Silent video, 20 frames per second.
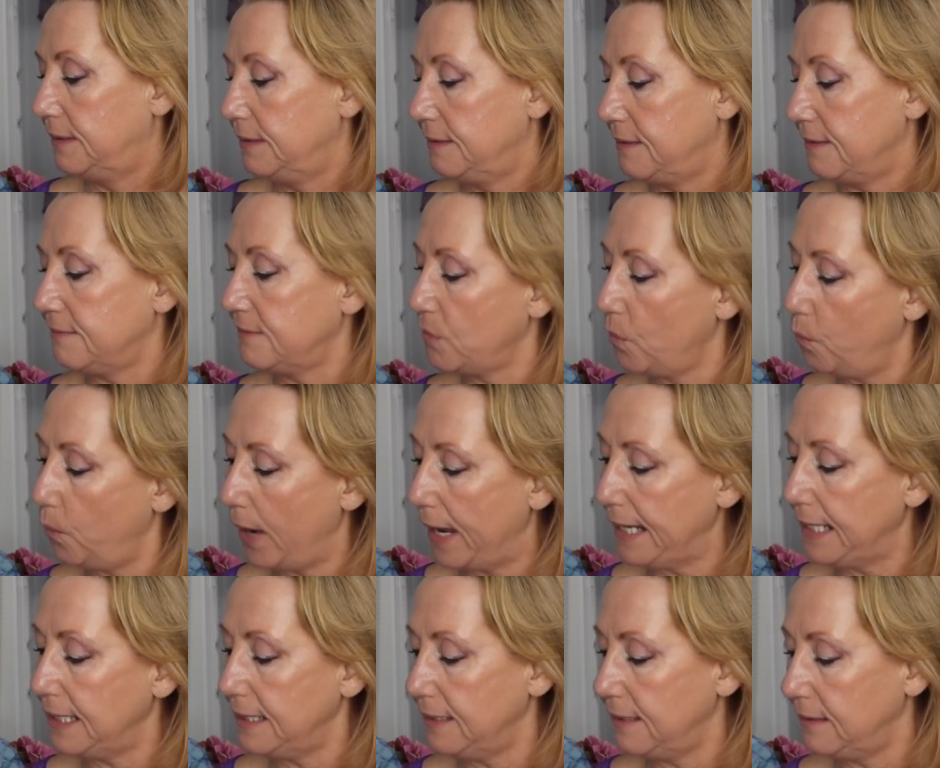this
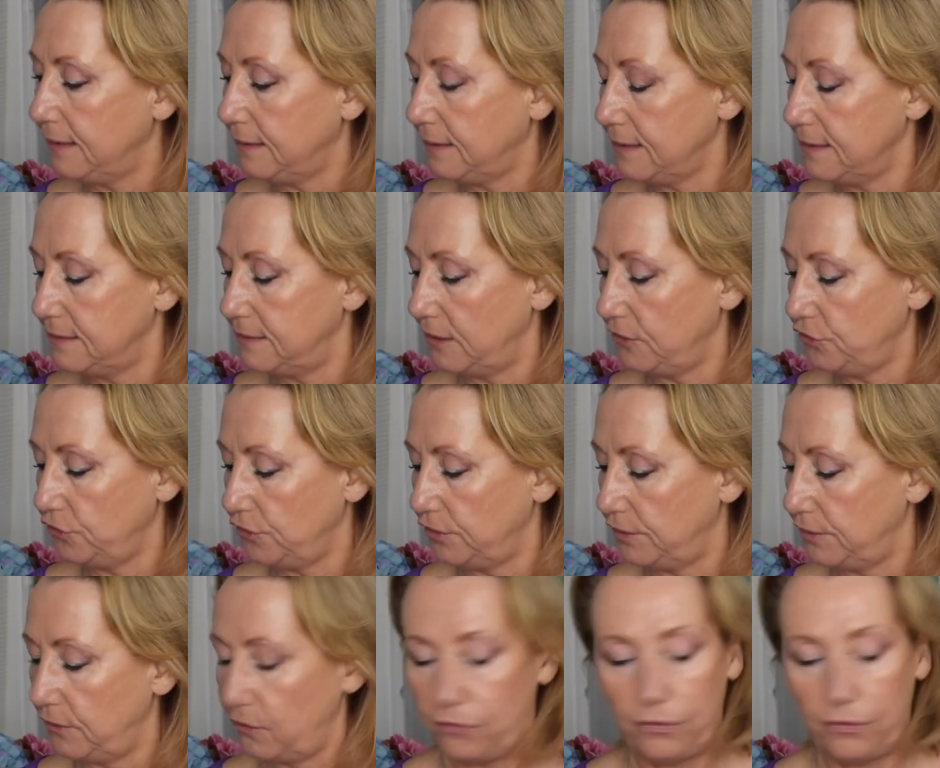awakening condition